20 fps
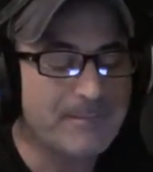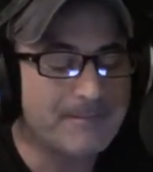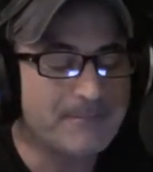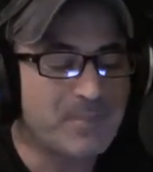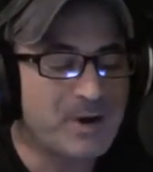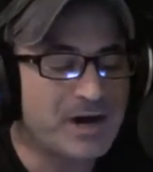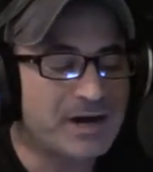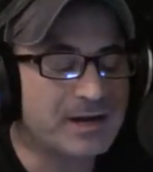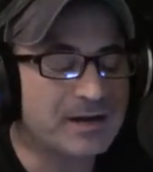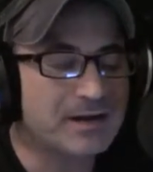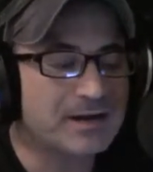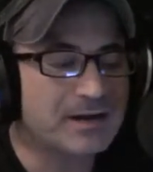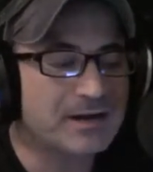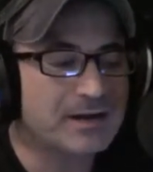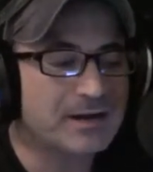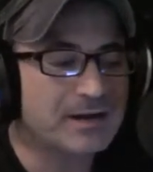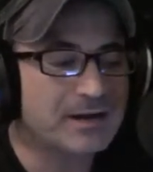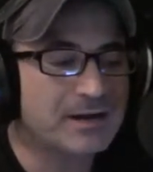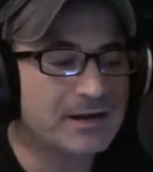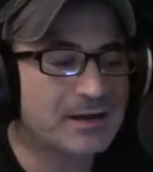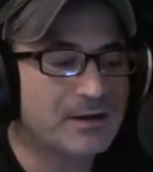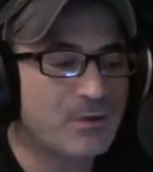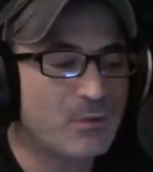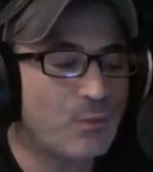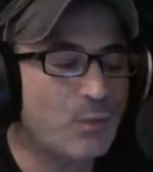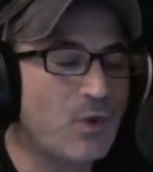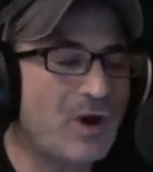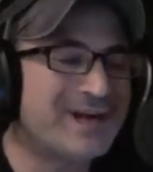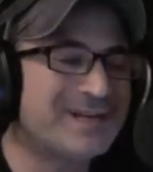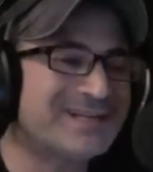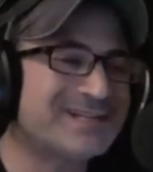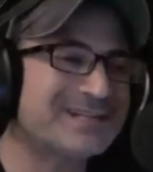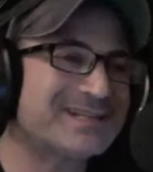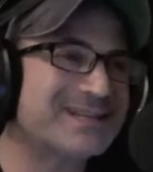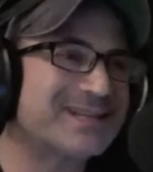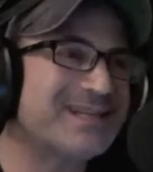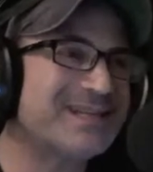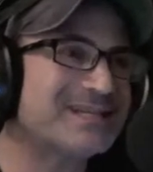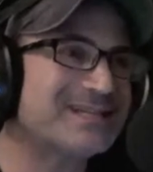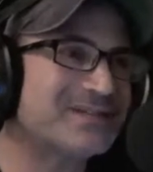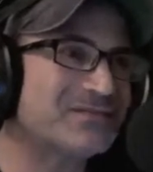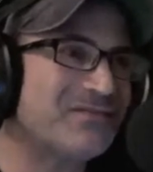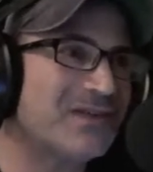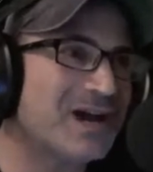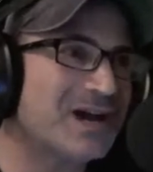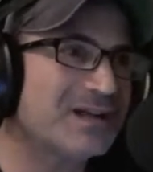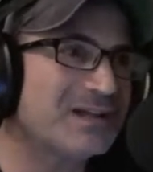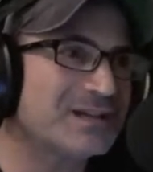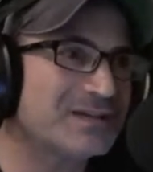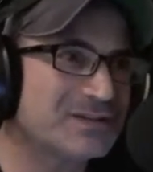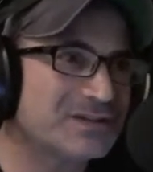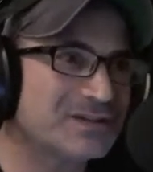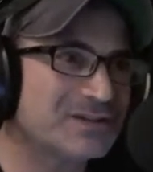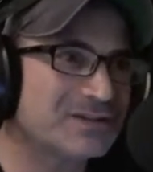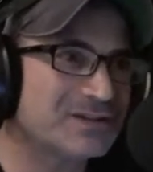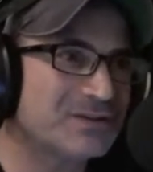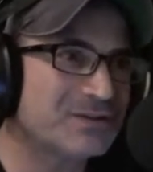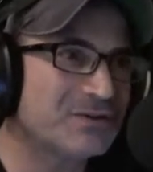but once this violence